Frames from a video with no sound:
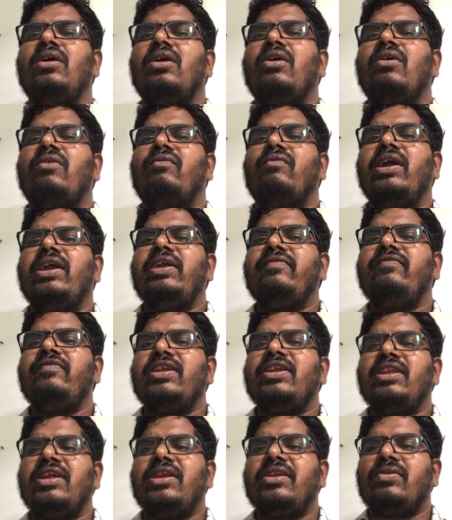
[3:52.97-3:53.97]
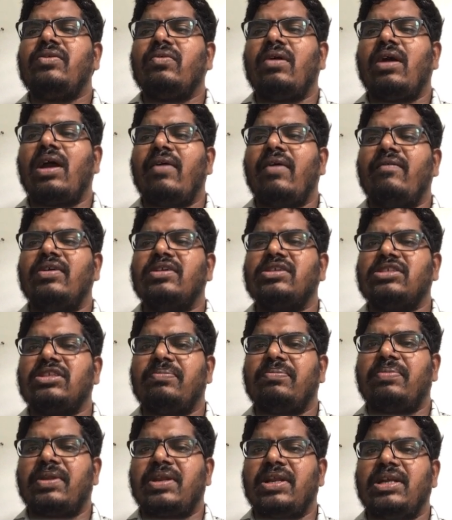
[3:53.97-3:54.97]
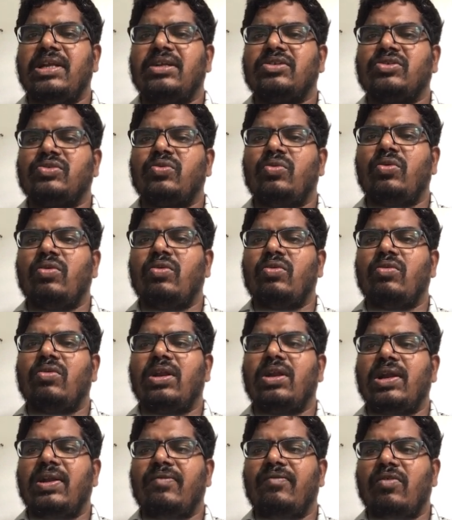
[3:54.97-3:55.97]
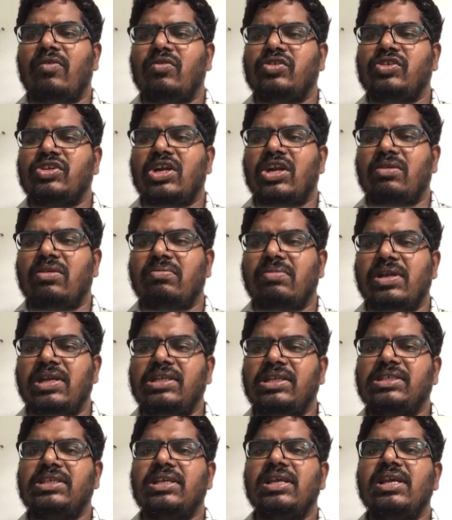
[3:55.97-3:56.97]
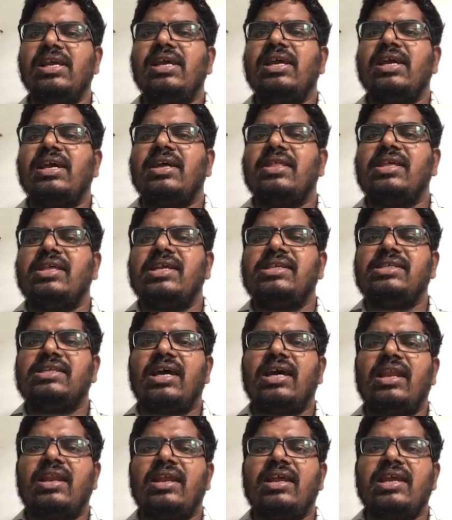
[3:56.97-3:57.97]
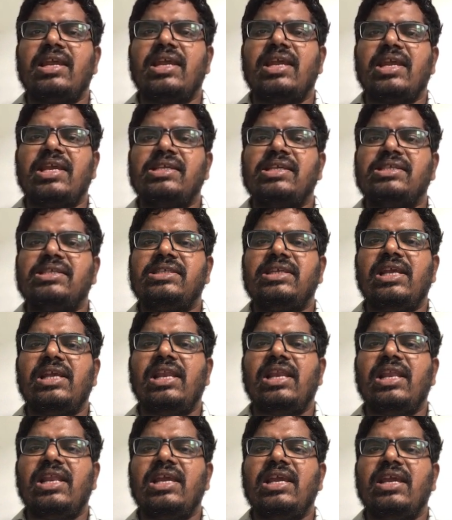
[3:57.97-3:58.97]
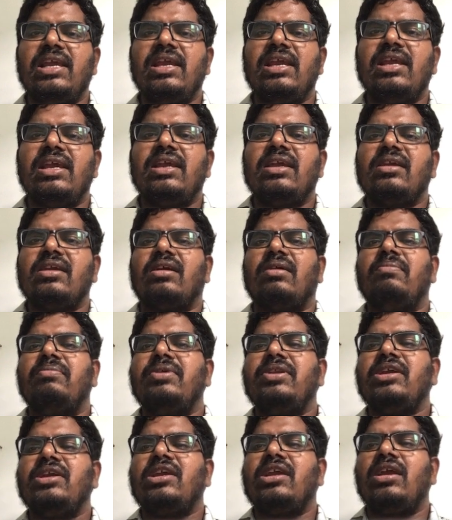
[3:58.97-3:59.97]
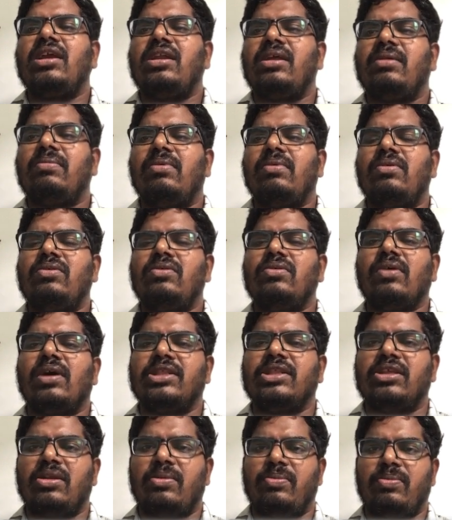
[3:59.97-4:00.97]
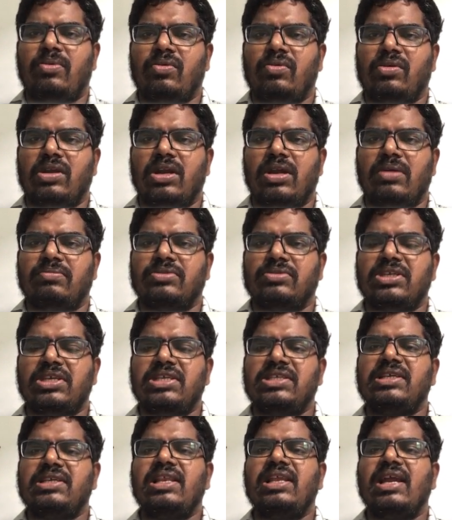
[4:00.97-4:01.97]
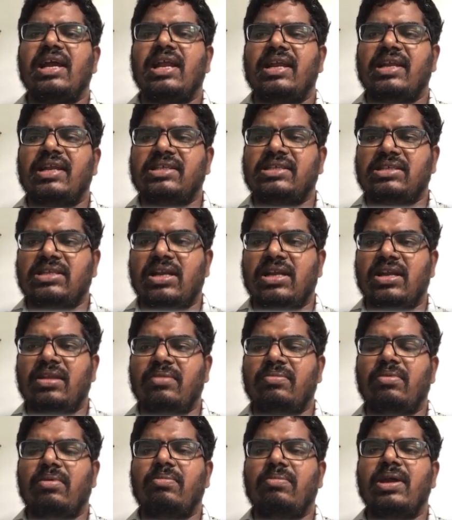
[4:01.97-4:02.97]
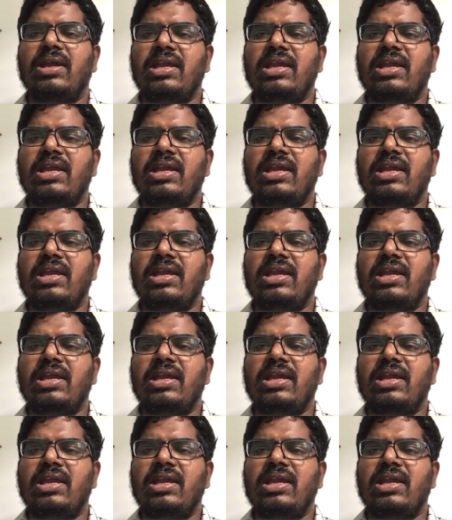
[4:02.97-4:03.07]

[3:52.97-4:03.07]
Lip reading: Why we need to have a separate pseudocode and flowchart means, these are easily communicatable to other programs, easily understandable by